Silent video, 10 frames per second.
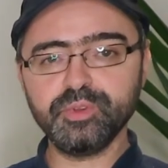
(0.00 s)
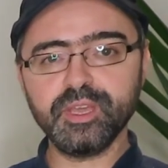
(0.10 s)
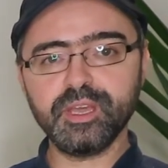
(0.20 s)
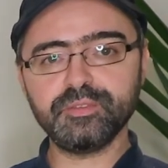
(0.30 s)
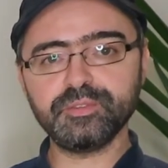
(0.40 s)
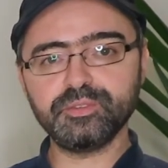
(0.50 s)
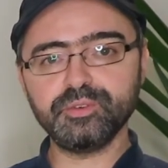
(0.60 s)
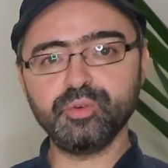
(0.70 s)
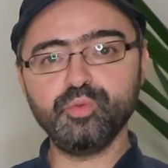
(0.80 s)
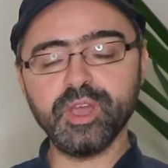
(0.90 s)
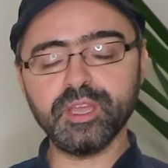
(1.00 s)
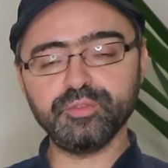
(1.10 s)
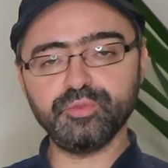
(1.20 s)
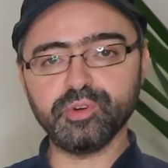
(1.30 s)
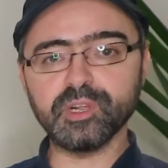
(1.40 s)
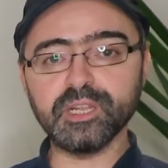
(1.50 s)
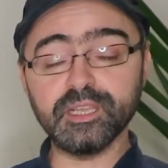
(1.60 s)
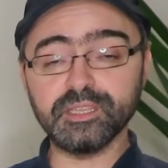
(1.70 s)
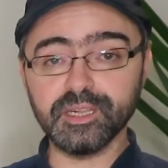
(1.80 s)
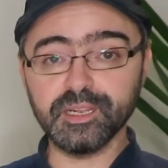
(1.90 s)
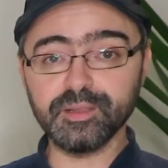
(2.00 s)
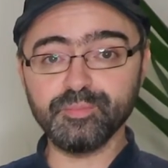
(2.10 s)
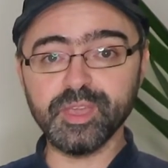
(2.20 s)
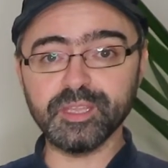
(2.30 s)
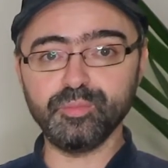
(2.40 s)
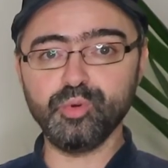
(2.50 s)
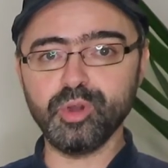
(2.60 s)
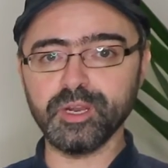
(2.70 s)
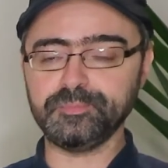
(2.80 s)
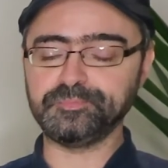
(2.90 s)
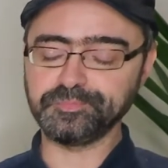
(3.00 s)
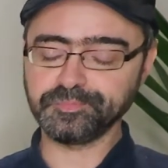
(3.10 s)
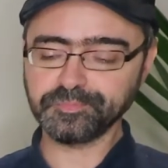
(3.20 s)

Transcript: we have to wait for a little bit more.